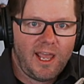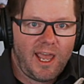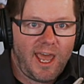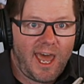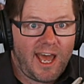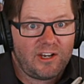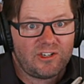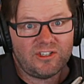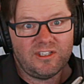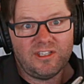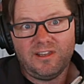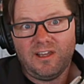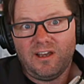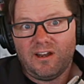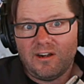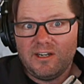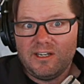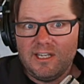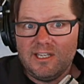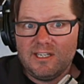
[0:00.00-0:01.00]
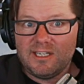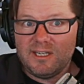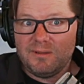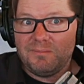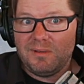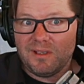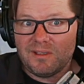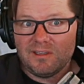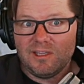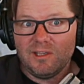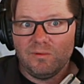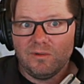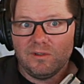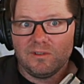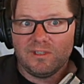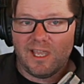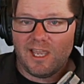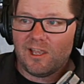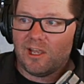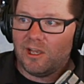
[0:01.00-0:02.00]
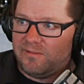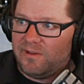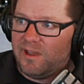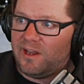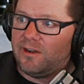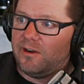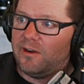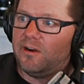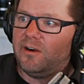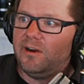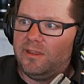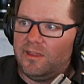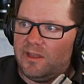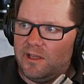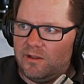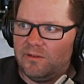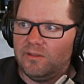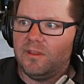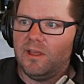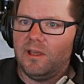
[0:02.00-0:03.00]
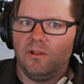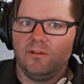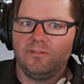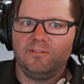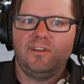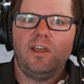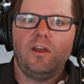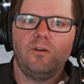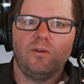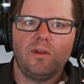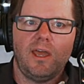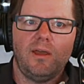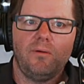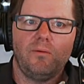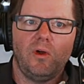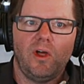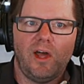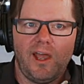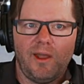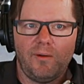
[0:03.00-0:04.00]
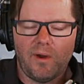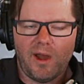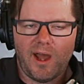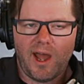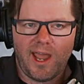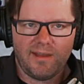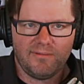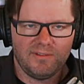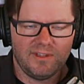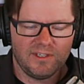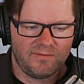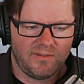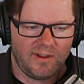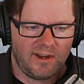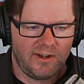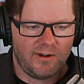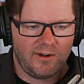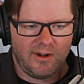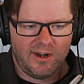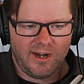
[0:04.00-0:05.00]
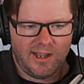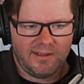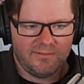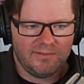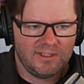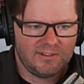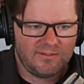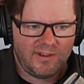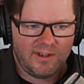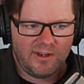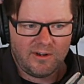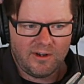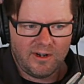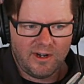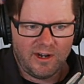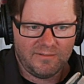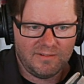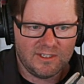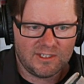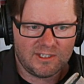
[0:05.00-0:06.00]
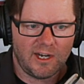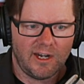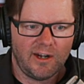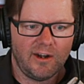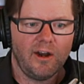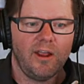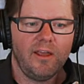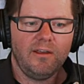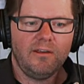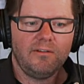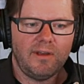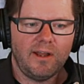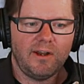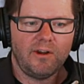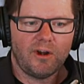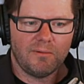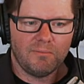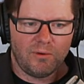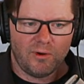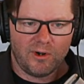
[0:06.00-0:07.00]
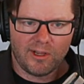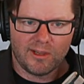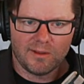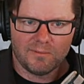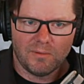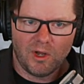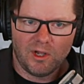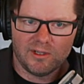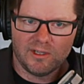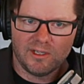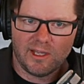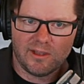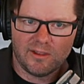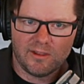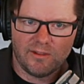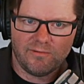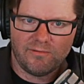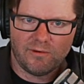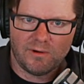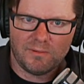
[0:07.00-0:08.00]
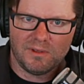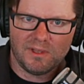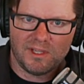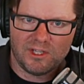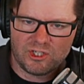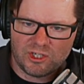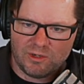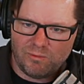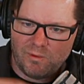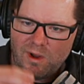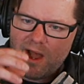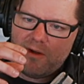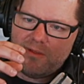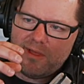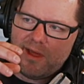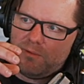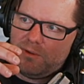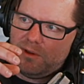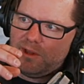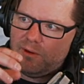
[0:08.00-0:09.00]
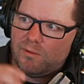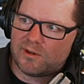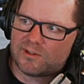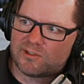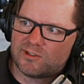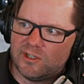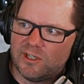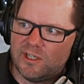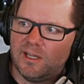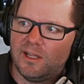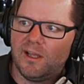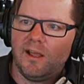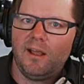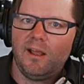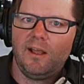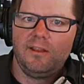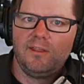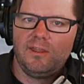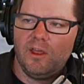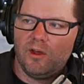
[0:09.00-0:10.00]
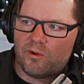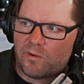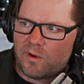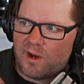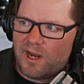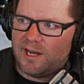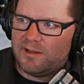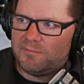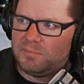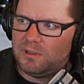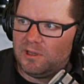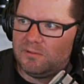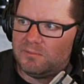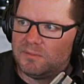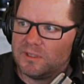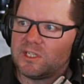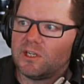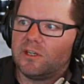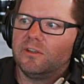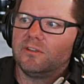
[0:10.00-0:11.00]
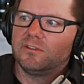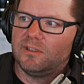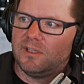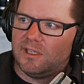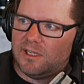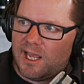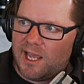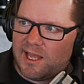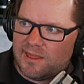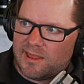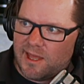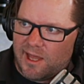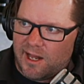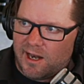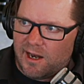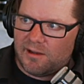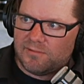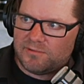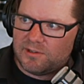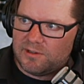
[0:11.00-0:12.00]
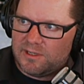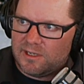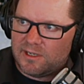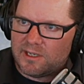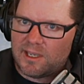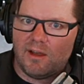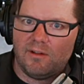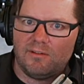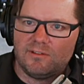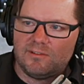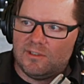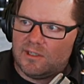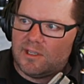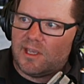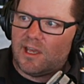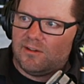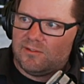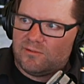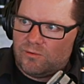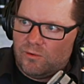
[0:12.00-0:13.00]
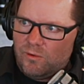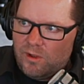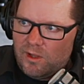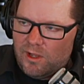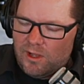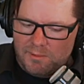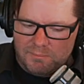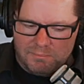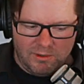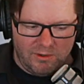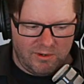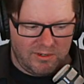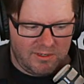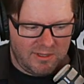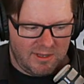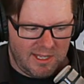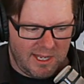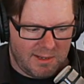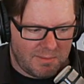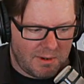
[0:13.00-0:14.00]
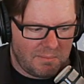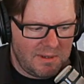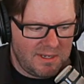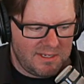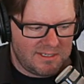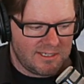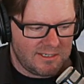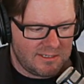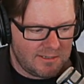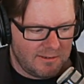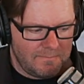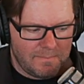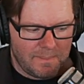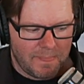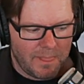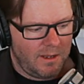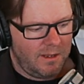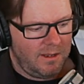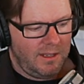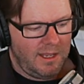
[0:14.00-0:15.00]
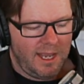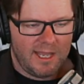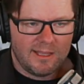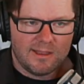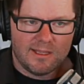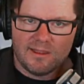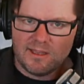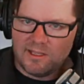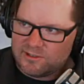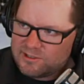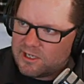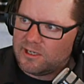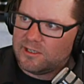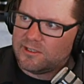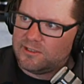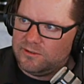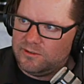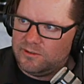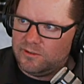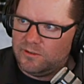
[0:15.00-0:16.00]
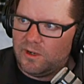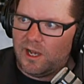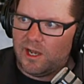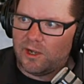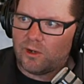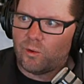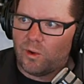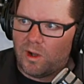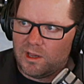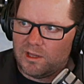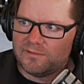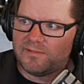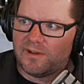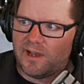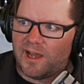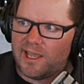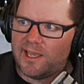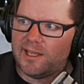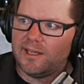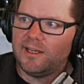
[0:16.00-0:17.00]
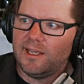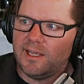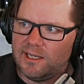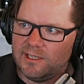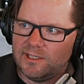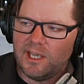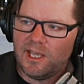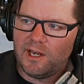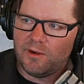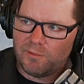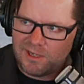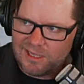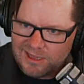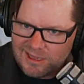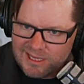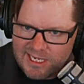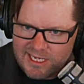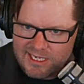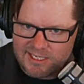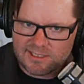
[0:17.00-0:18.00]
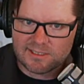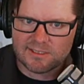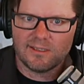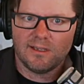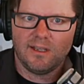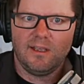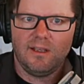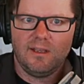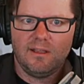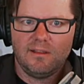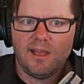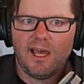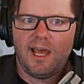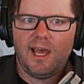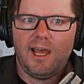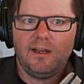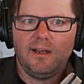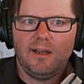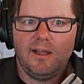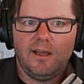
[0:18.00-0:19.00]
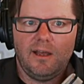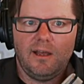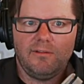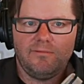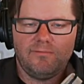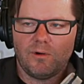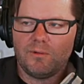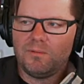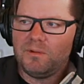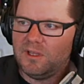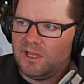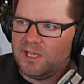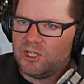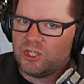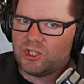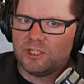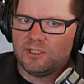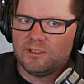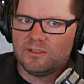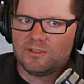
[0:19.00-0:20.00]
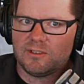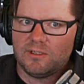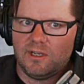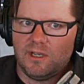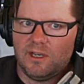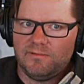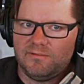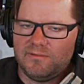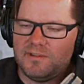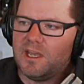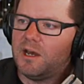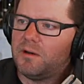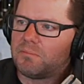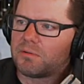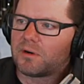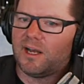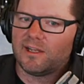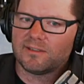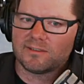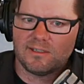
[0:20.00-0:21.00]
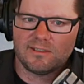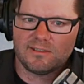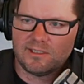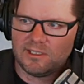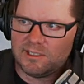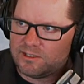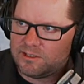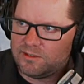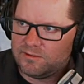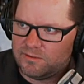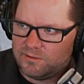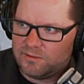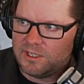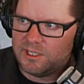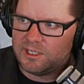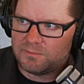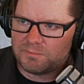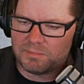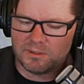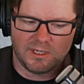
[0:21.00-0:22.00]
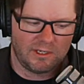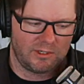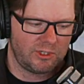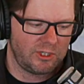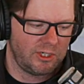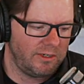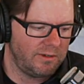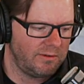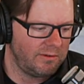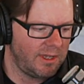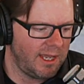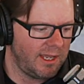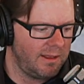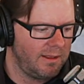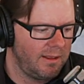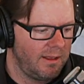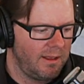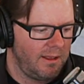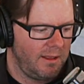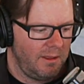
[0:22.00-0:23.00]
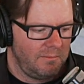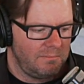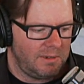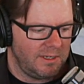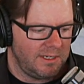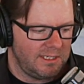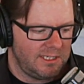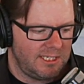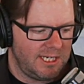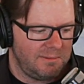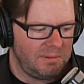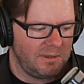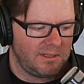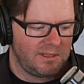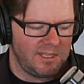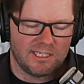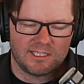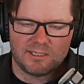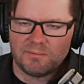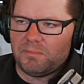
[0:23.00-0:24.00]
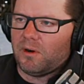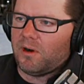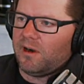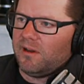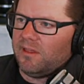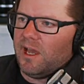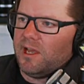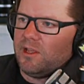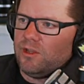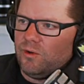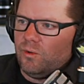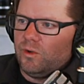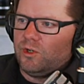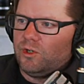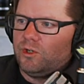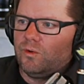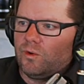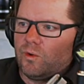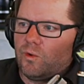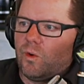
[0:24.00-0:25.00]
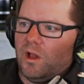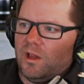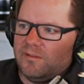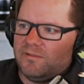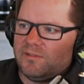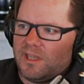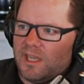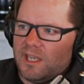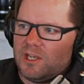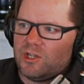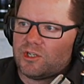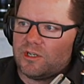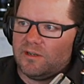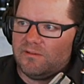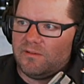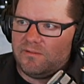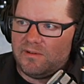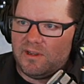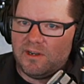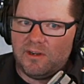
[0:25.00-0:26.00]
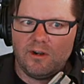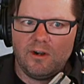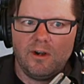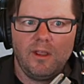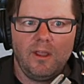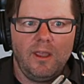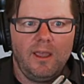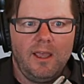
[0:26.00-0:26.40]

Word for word: Actually, the R&D typically will take a vendor and they'll say, okay, well, I have this vendor and I have this vendor and I have this vendor. I'm putting them all together in the formulation. Wow, that really works good. They'll create a bill of materials and then hand that off to the accountants. The accountants will upload it to the MRP system, and then they'll start to qualify it and release that formulations via process into production, okay? But typically as a part of that, you would do a qualification of a vendor.